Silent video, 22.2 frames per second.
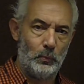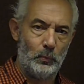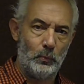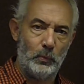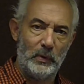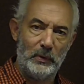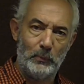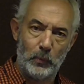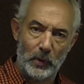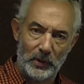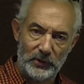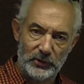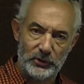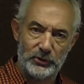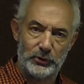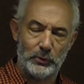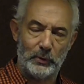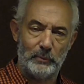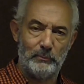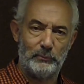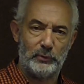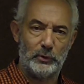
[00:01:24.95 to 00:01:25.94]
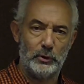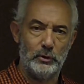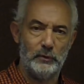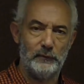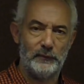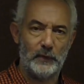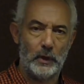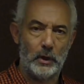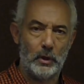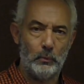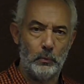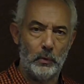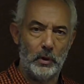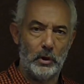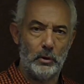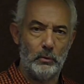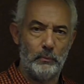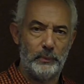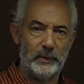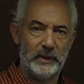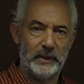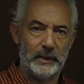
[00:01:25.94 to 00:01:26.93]
we want to improve our
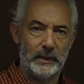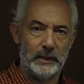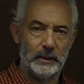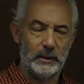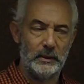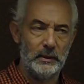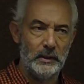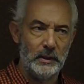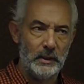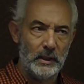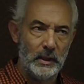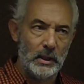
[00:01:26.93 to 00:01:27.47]
well-being.